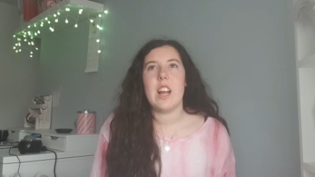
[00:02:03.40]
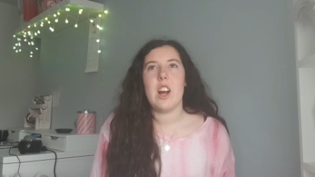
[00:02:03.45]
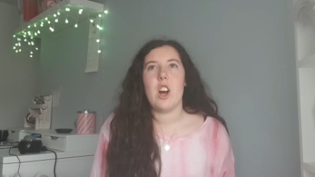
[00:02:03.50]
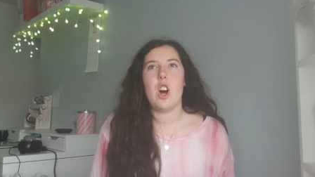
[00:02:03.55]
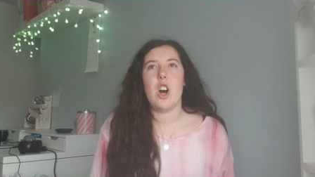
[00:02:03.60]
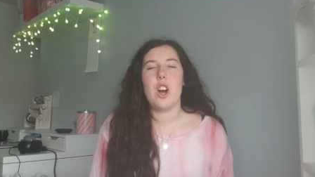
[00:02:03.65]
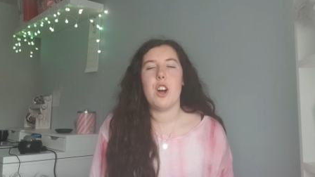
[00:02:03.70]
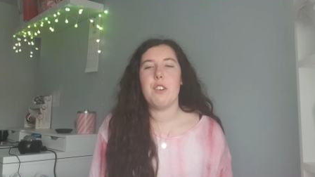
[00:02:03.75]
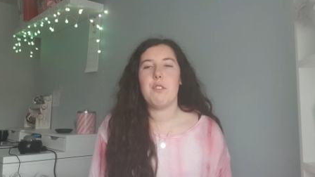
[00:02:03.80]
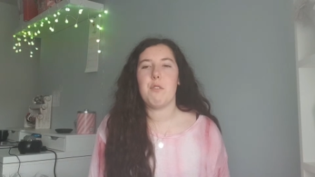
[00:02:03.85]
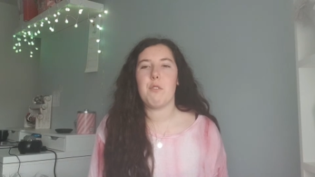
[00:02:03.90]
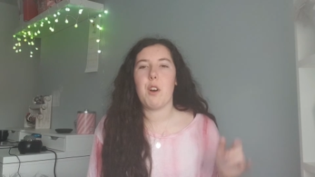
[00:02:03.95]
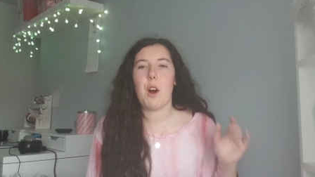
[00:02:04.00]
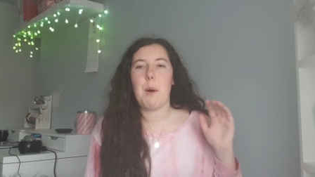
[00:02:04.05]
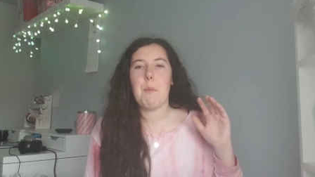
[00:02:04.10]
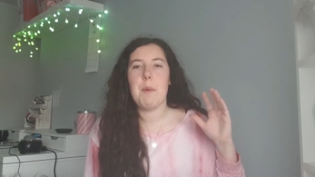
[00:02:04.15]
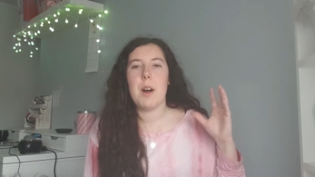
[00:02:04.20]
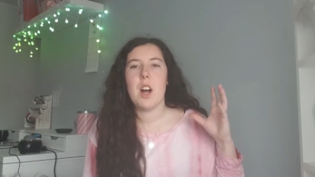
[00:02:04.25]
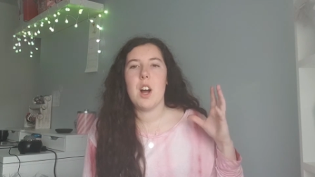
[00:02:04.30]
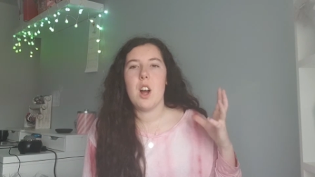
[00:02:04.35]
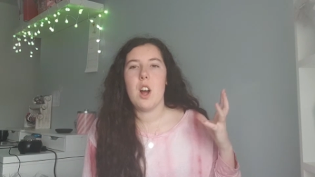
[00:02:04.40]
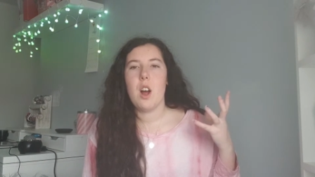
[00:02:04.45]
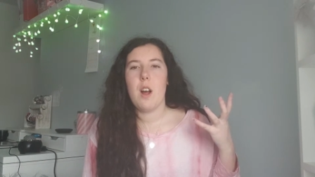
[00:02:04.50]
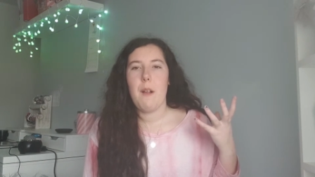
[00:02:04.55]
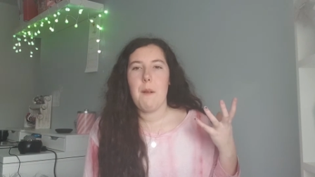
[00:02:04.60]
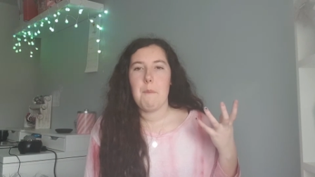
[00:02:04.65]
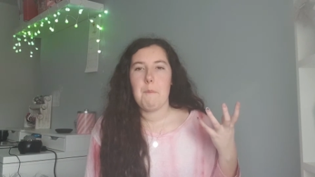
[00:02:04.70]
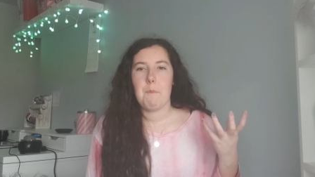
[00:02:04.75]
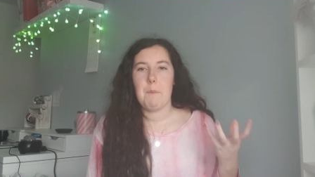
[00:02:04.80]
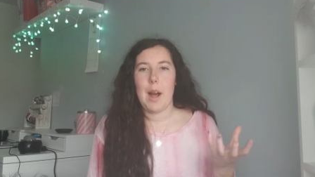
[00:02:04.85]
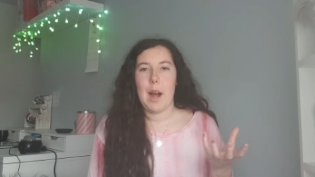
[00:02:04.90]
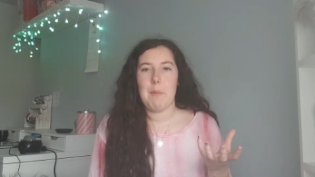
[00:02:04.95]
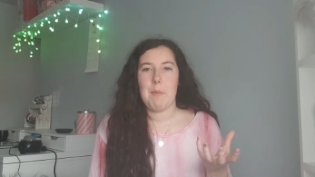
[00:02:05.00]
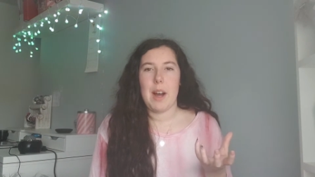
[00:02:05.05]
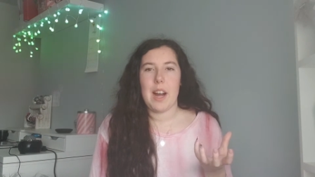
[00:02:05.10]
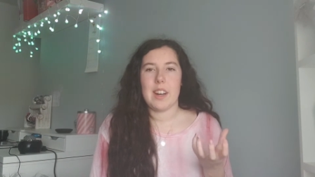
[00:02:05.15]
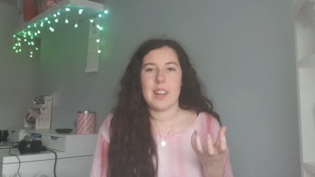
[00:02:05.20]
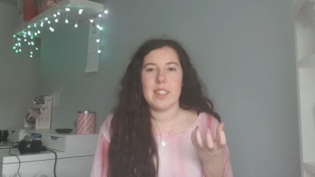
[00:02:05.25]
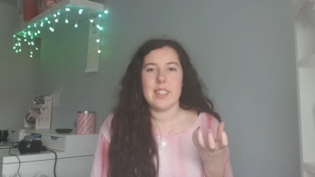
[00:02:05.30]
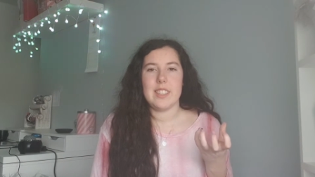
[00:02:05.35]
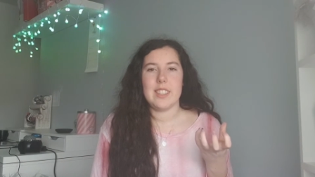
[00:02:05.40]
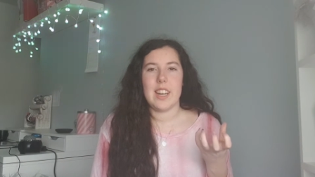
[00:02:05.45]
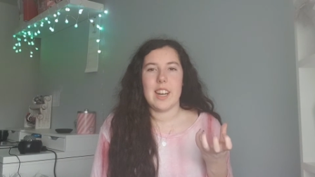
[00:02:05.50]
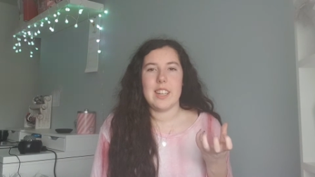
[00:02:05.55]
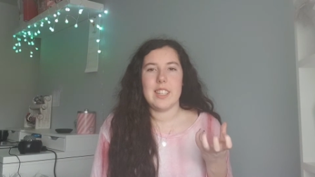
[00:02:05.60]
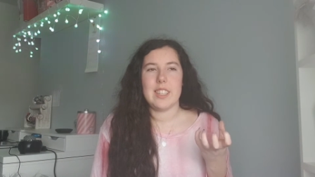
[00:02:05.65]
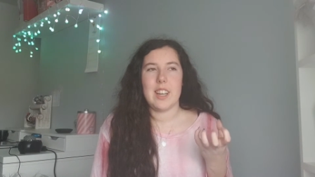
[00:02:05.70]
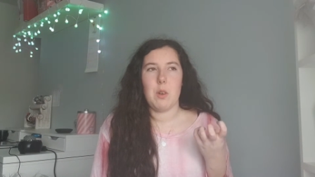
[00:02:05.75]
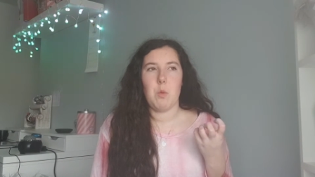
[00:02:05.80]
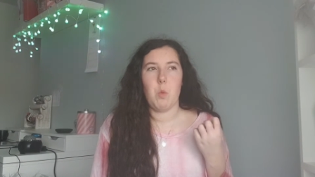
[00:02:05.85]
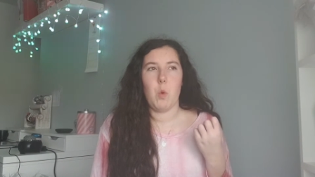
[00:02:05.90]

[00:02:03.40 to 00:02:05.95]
heard from backpackers that it's like